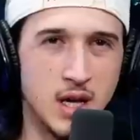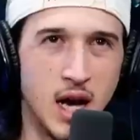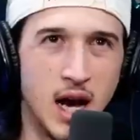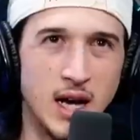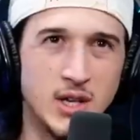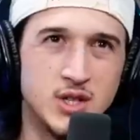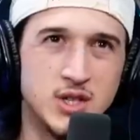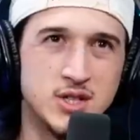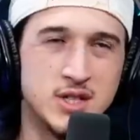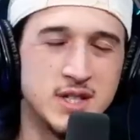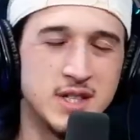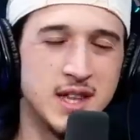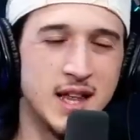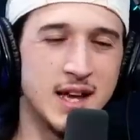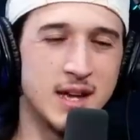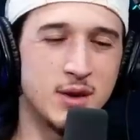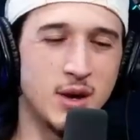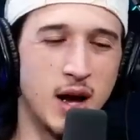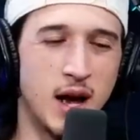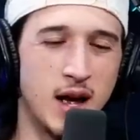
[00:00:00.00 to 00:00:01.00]
I just
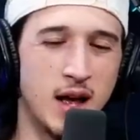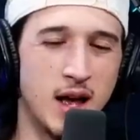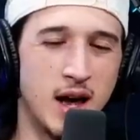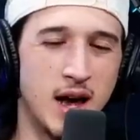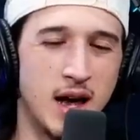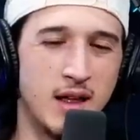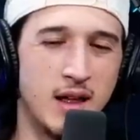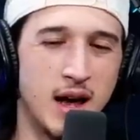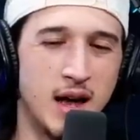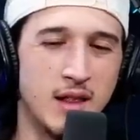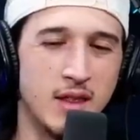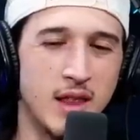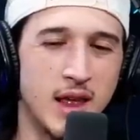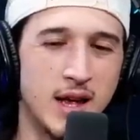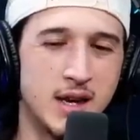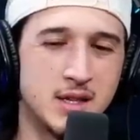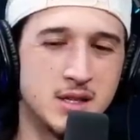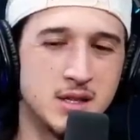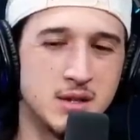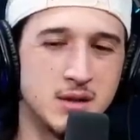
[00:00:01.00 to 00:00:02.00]
like, I
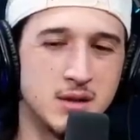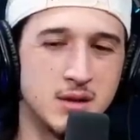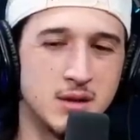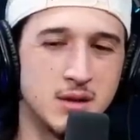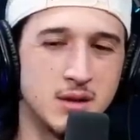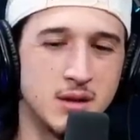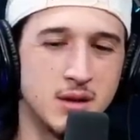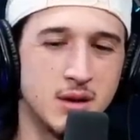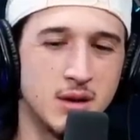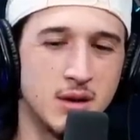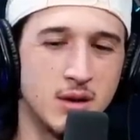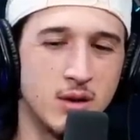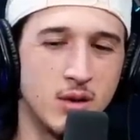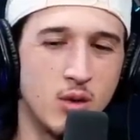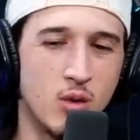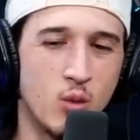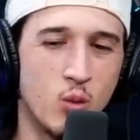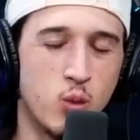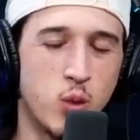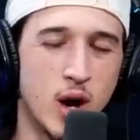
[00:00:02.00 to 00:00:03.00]
liked
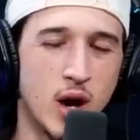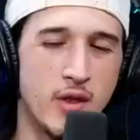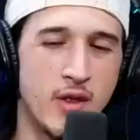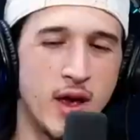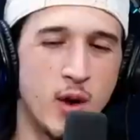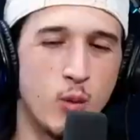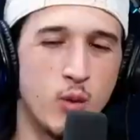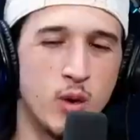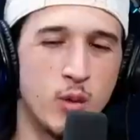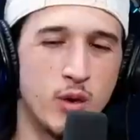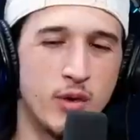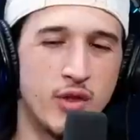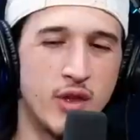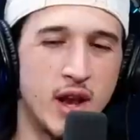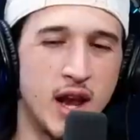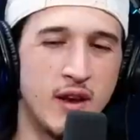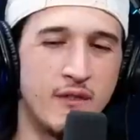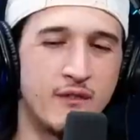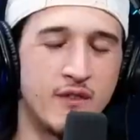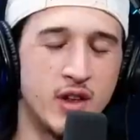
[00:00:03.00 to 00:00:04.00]
where they went with it.
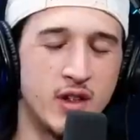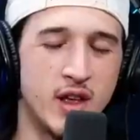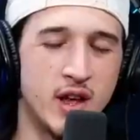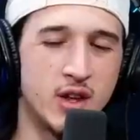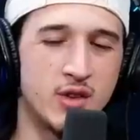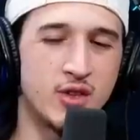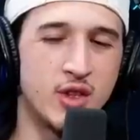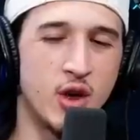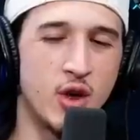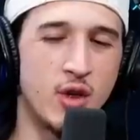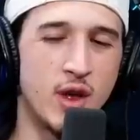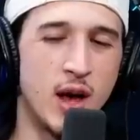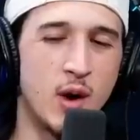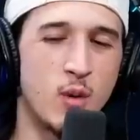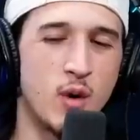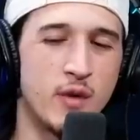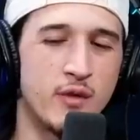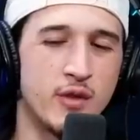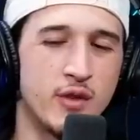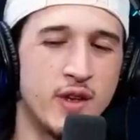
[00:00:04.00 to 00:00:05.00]
I feel like though,
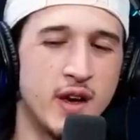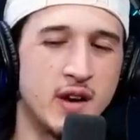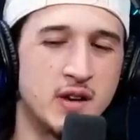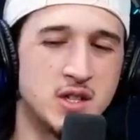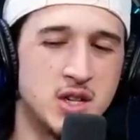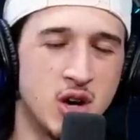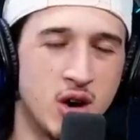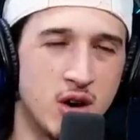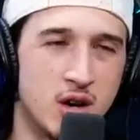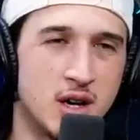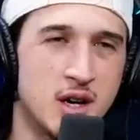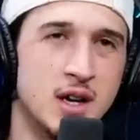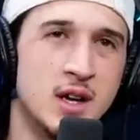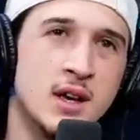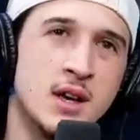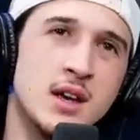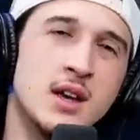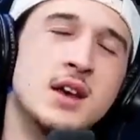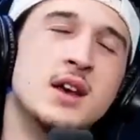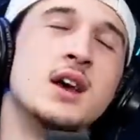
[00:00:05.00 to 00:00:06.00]
however they took,
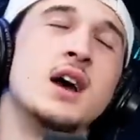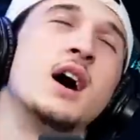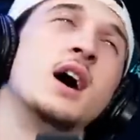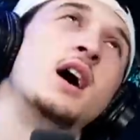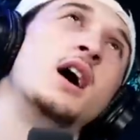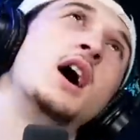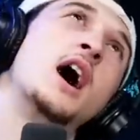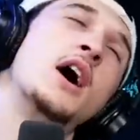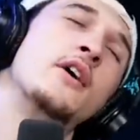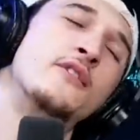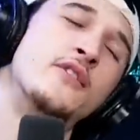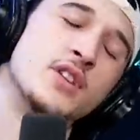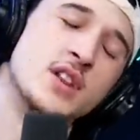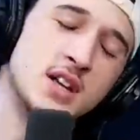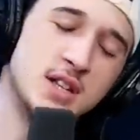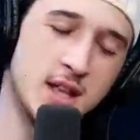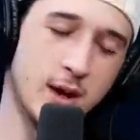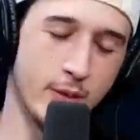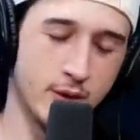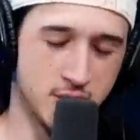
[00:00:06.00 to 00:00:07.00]
I feel
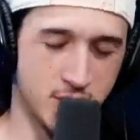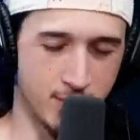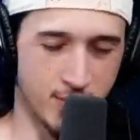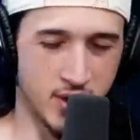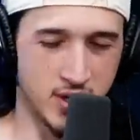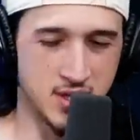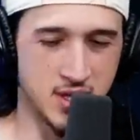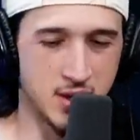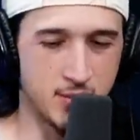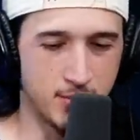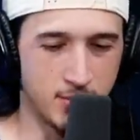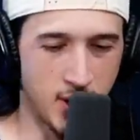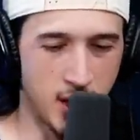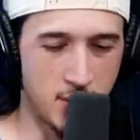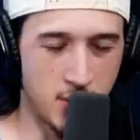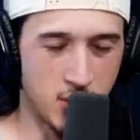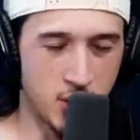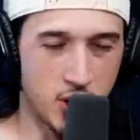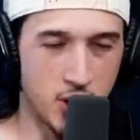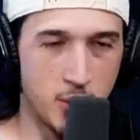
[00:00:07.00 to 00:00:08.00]
like there were some things that
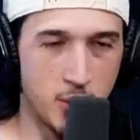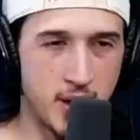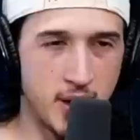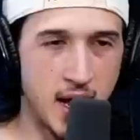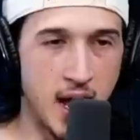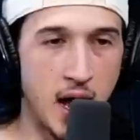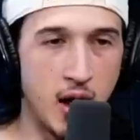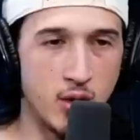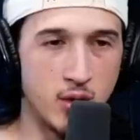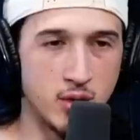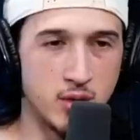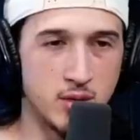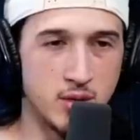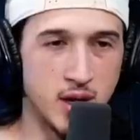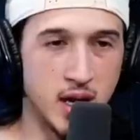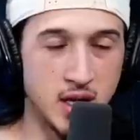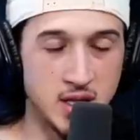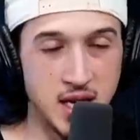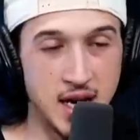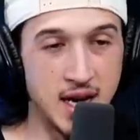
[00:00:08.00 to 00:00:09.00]
maybe could out.
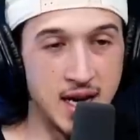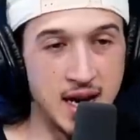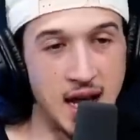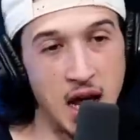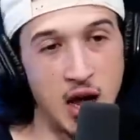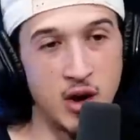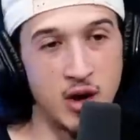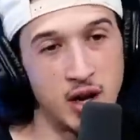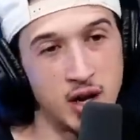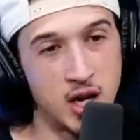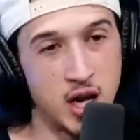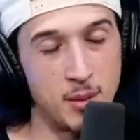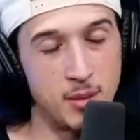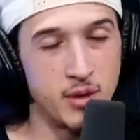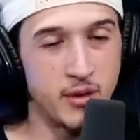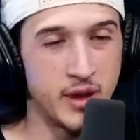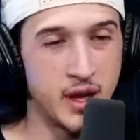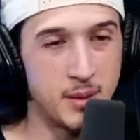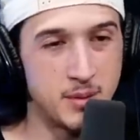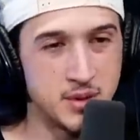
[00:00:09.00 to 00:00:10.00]
Like taken out in a couple
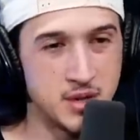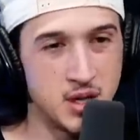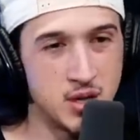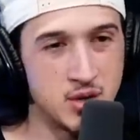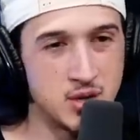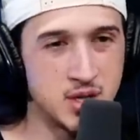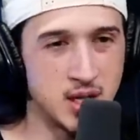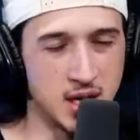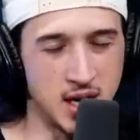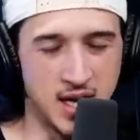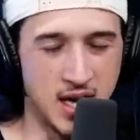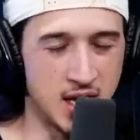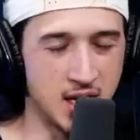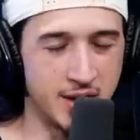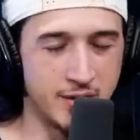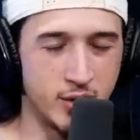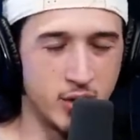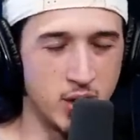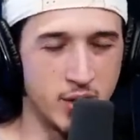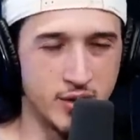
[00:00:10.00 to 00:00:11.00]
of the episodes. Like I can't
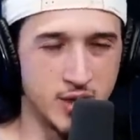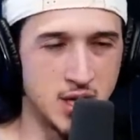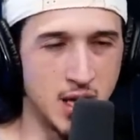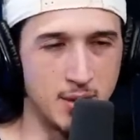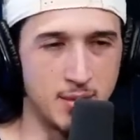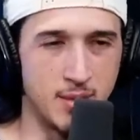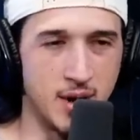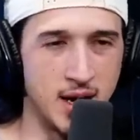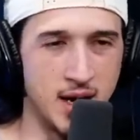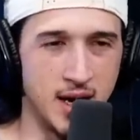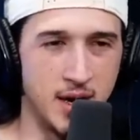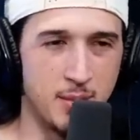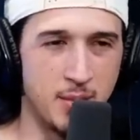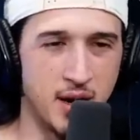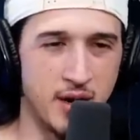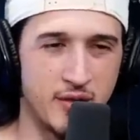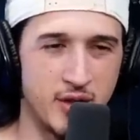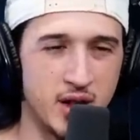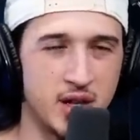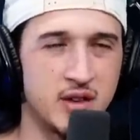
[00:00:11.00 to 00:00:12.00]
give you off the top of my head, but
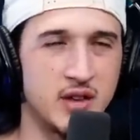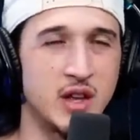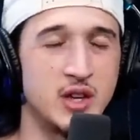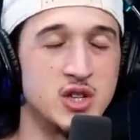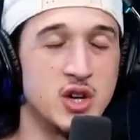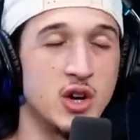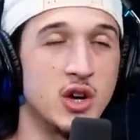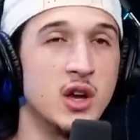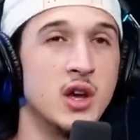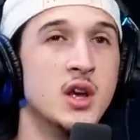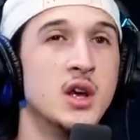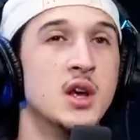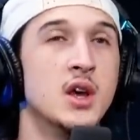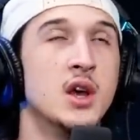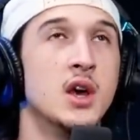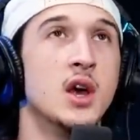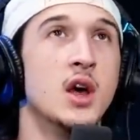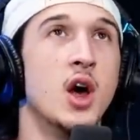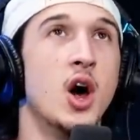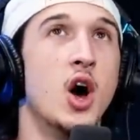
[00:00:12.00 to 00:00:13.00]
I feel like they took
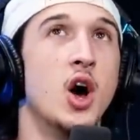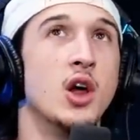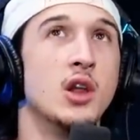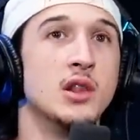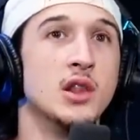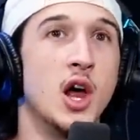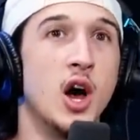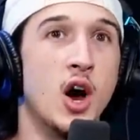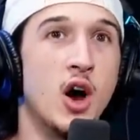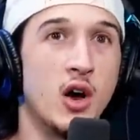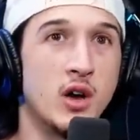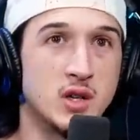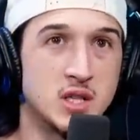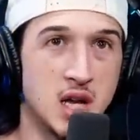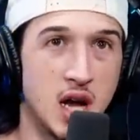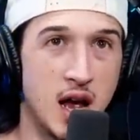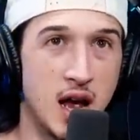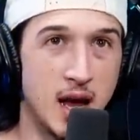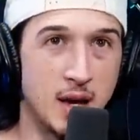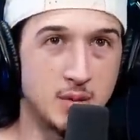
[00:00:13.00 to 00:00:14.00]
a long
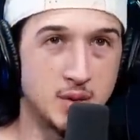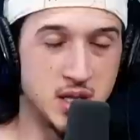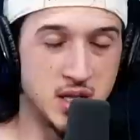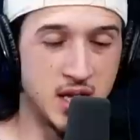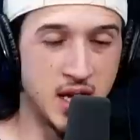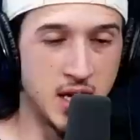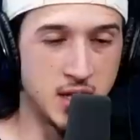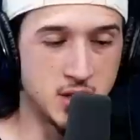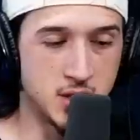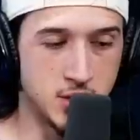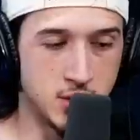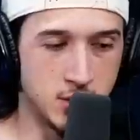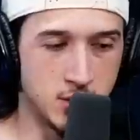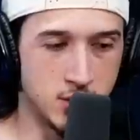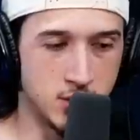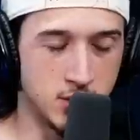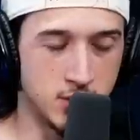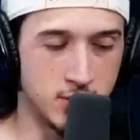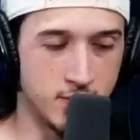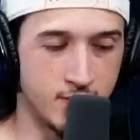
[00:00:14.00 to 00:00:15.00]
time to get
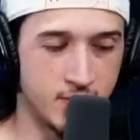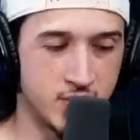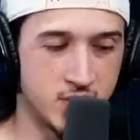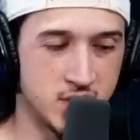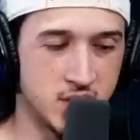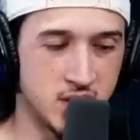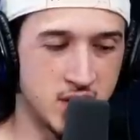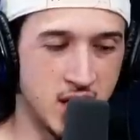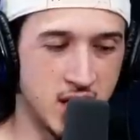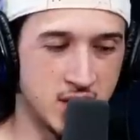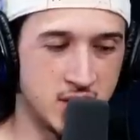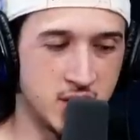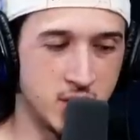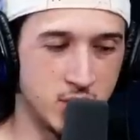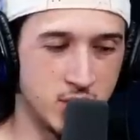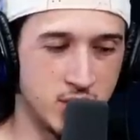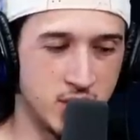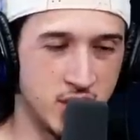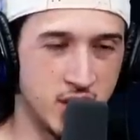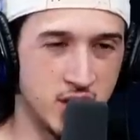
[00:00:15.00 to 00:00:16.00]
to
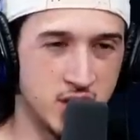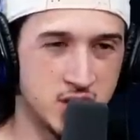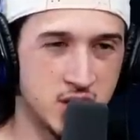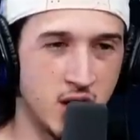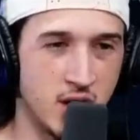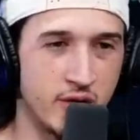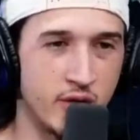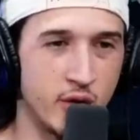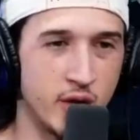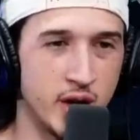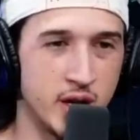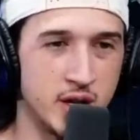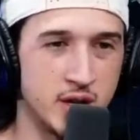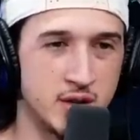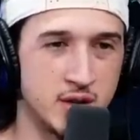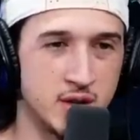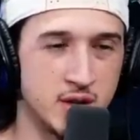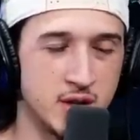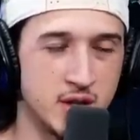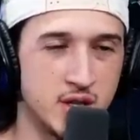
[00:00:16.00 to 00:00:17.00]

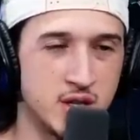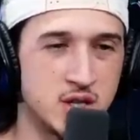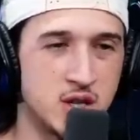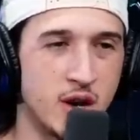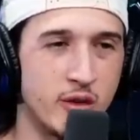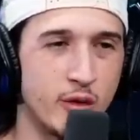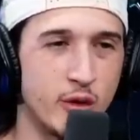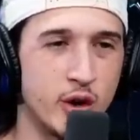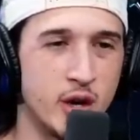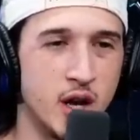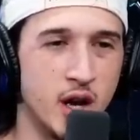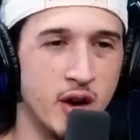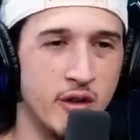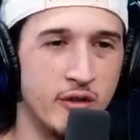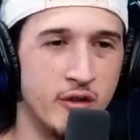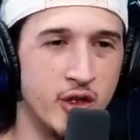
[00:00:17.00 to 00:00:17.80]
the discovery of